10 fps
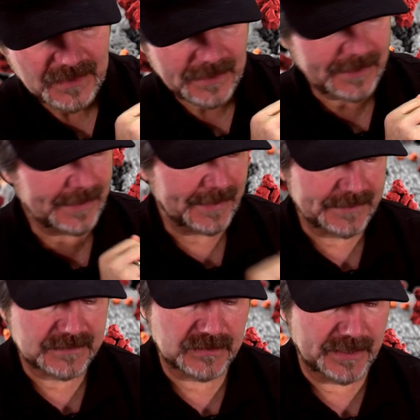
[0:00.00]
And
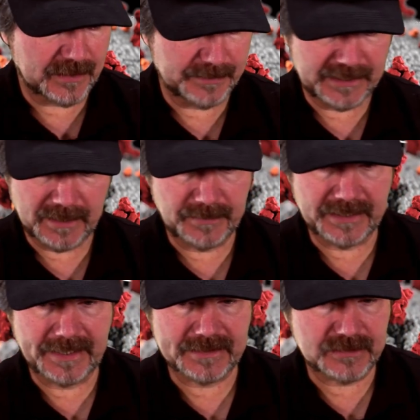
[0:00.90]
so that'll be coming
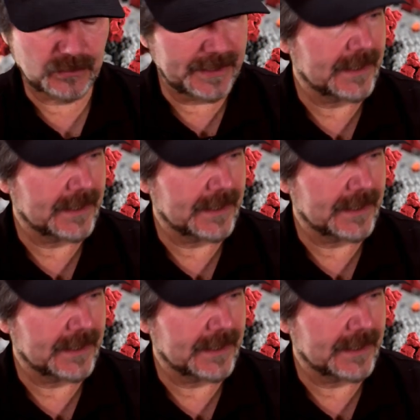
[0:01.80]
next week.